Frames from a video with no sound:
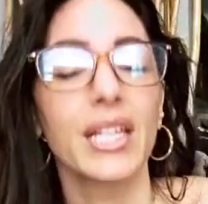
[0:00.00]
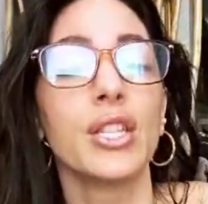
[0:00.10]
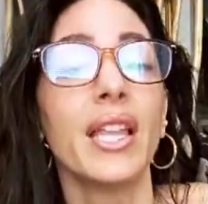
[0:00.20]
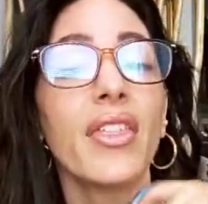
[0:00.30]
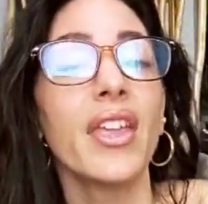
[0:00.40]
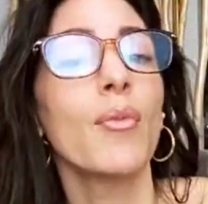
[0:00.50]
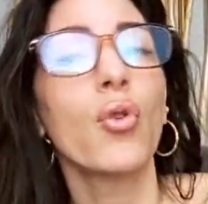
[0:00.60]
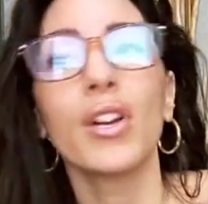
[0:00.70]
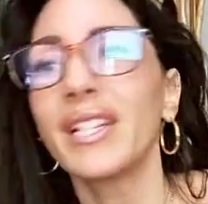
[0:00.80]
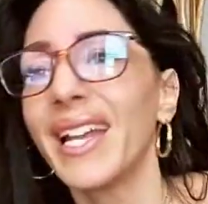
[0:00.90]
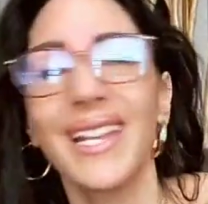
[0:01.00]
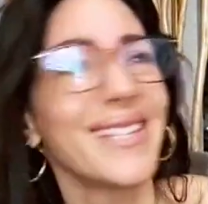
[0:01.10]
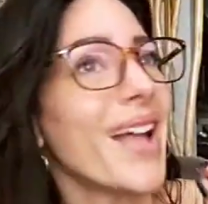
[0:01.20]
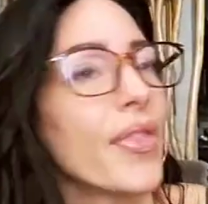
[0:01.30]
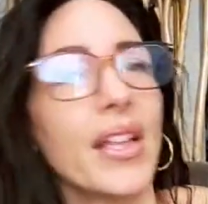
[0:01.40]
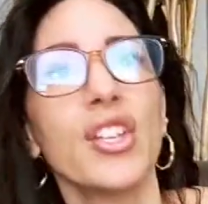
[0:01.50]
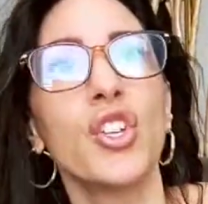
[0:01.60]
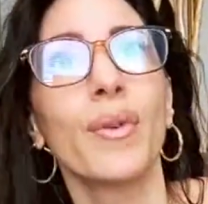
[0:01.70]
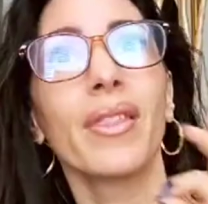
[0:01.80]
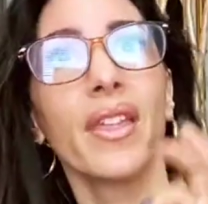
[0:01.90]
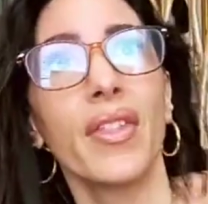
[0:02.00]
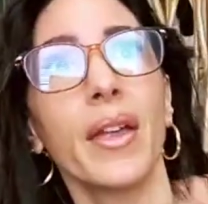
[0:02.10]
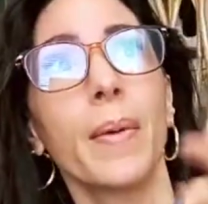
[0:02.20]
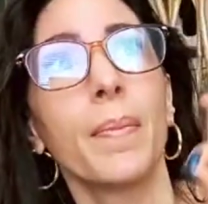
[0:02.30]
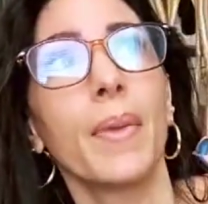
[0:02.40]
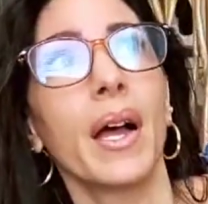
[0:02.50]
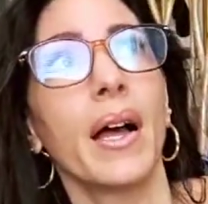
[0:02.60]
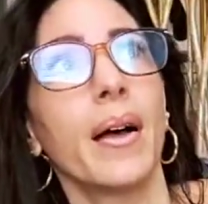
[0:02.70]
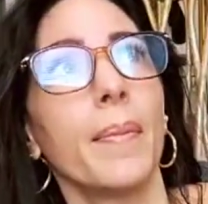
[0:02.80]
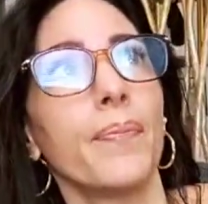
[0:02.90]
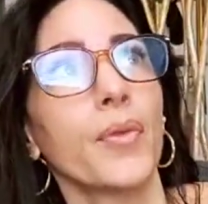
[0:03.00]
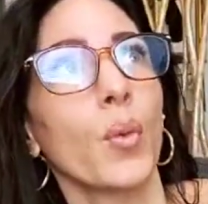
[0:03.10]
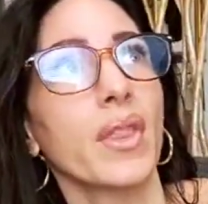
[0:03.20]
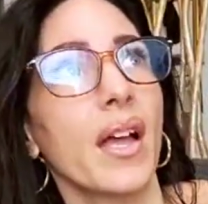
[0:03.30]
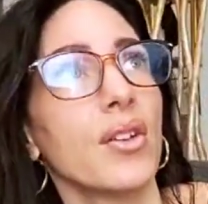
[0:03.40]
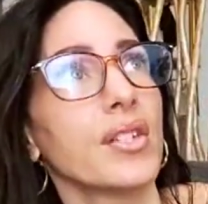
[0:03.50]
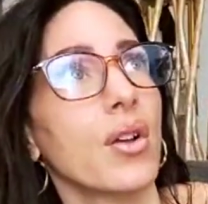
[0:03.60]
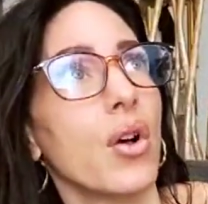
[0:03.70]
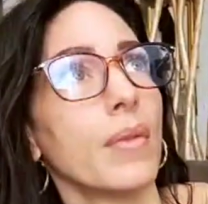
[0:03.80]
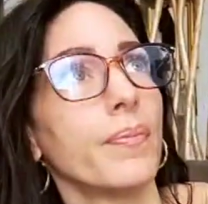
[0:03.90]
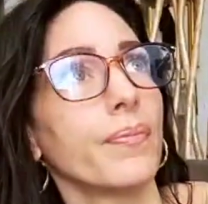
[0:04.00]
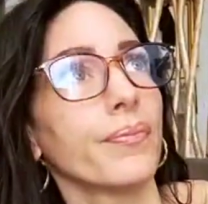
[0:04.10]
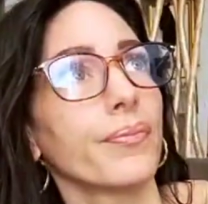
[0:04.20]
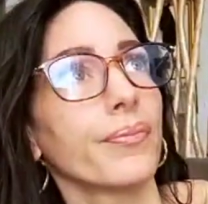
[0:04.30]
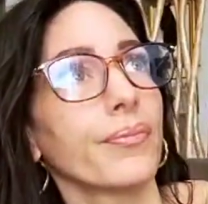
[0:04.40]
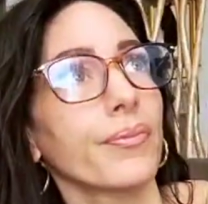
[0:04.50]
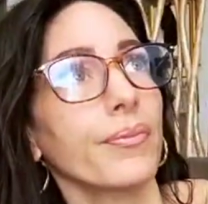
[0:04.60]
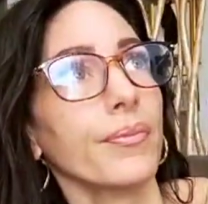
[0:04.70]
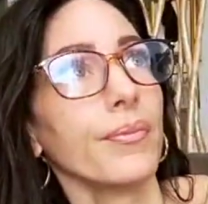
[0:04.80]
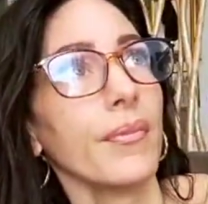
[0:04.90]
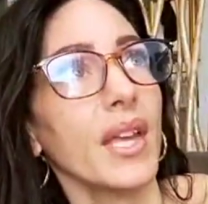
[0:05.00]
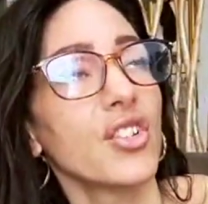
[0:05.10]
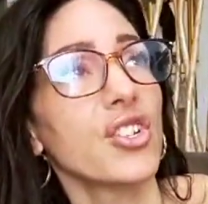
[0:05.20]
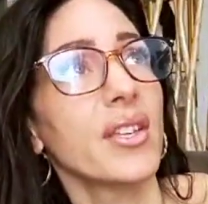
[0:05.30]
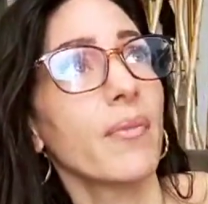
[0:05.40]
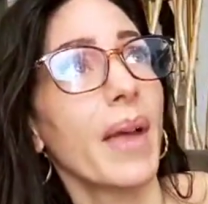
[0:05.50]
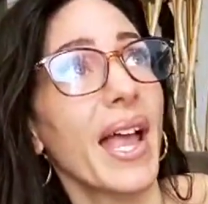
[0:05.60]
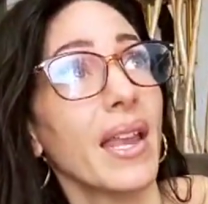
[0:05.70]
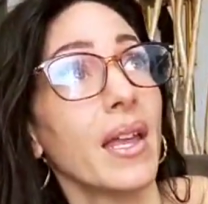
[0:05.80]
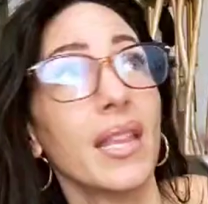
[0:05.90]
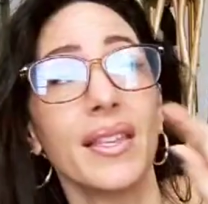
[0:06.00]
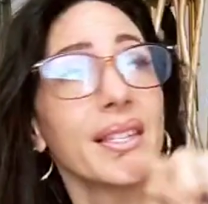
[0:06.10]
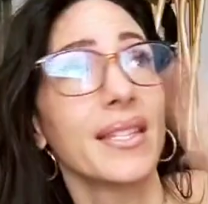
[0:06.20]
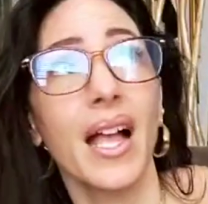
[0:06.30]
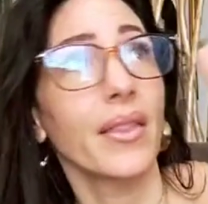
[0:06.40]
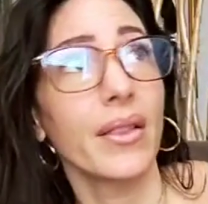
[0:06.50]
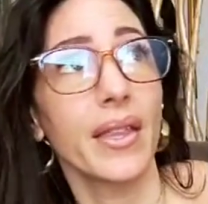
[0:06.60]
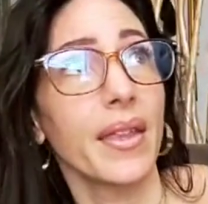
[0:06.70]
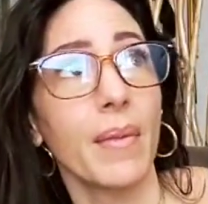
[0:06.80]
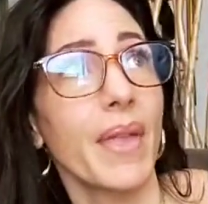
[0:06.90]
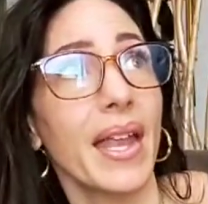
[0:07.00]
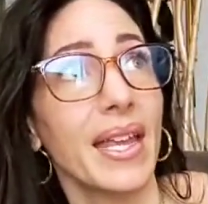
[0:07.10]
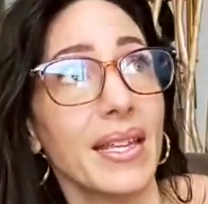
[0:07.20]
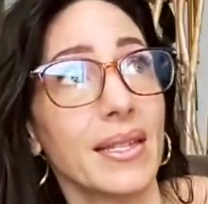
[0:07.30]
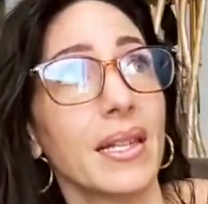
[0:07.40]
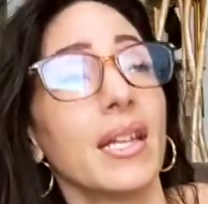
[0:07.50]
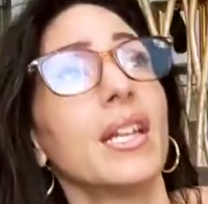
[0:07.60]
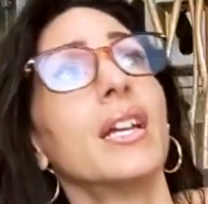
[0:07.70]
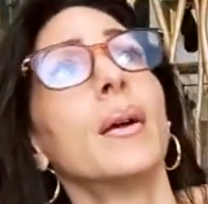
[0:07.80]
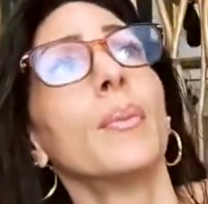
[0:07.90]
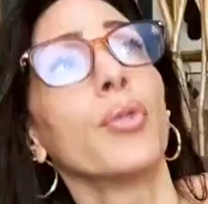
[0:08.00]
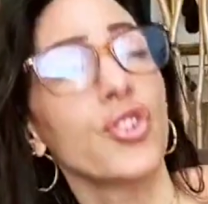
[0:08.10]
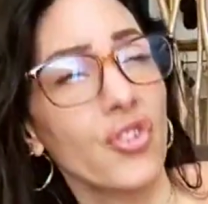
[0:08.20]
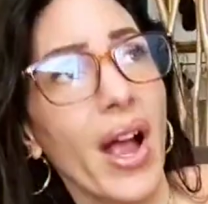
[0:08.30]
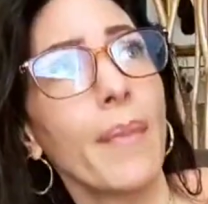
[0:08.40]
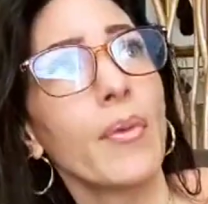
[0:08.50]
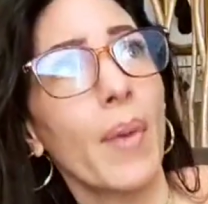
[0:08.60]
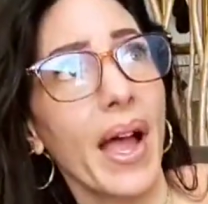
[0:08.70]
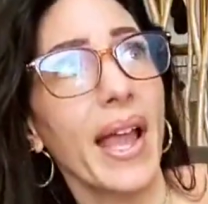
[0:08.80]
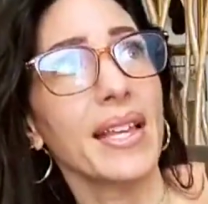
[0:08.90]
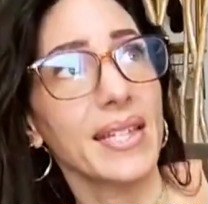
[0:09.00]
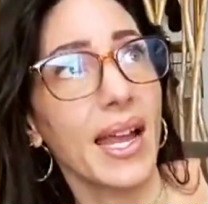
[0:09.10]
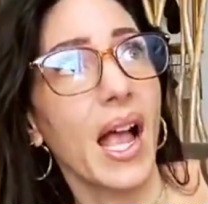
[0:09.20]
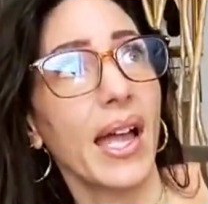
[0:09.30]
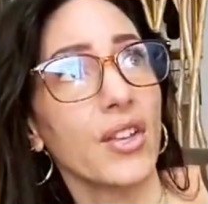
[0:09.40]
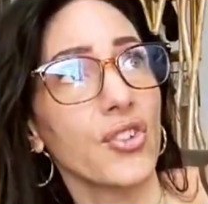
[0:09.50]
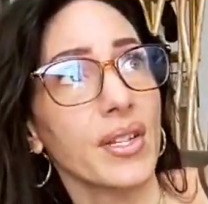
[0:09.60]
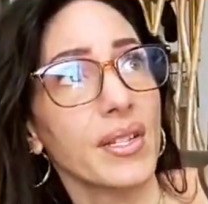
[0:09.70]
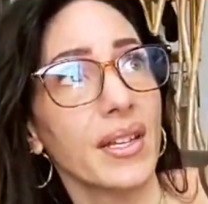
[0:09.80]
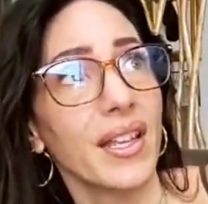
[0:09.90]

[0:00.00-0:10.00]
Lithium orotate has nothing to do with lithium. What the hell is it called? It just left my head. This is not the lithium that is prescribed by a psychiatrist.